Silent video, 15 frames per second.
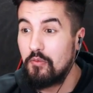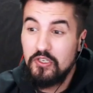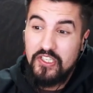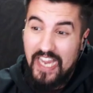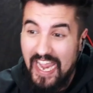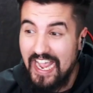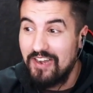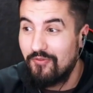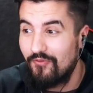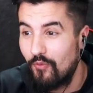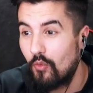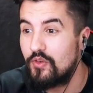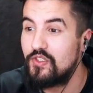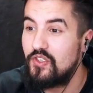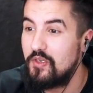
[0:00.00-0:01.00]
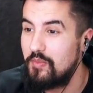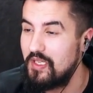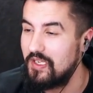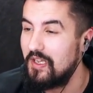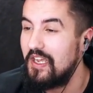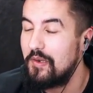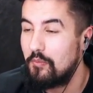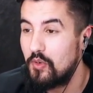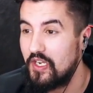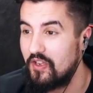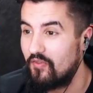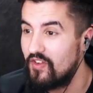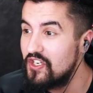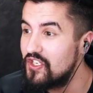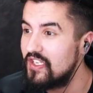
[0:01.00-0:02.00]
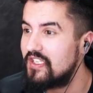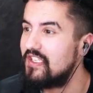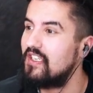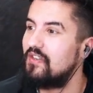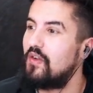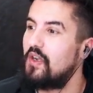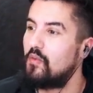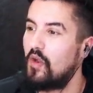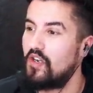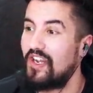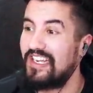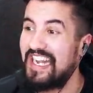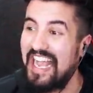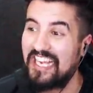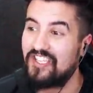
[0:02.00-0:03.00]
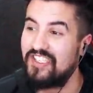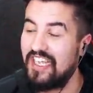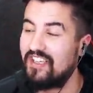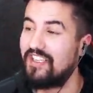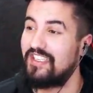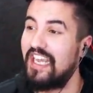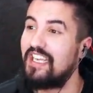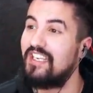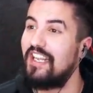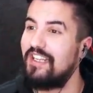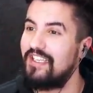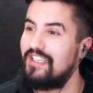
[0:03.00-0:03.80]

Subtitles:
which can force you to be pretty efficient and whatnot, and accidentally detonate